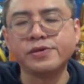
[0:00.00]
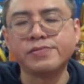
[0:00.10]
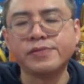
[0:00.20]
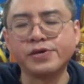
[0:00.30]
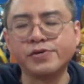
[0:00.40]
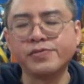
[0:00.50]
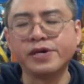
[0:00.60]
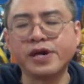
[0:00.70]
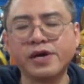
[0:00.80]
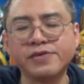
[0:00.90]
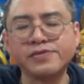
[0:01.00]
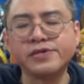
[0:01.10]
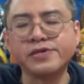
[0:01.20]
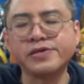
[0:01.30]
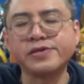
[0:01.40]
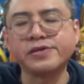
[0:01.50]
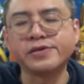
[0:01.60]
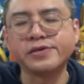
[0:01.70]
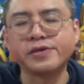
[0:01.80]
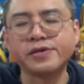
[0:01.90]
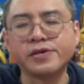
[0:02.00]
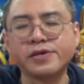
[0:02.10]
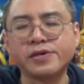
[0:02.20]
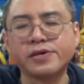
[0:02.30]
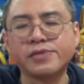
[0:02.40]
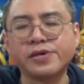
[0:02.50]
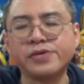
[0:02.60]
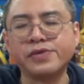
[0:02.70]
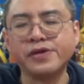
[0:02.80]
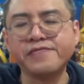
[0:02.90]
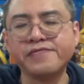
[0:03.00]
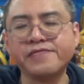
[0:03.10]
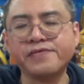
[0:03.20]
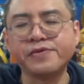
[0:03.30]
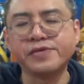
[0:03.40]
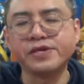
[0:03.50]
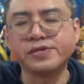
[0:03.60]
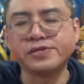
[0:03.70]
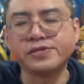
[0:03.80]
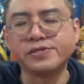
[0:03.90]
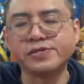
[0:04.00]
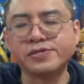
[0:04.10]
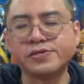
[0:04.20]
May you be healthy. May you live with ease.